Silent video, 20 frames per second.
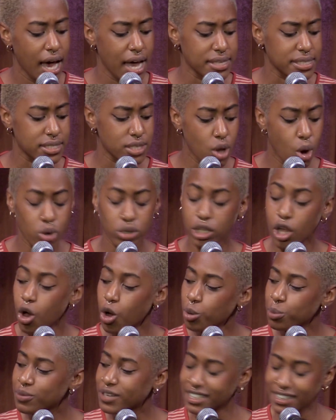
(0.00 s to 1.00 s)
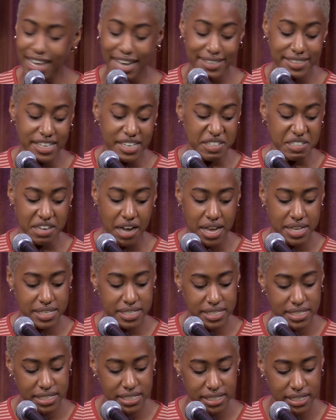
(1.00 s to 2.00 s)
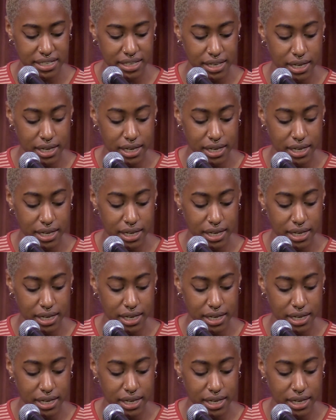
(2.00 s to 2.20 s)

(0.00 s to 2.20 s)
A snow globe collecting dust,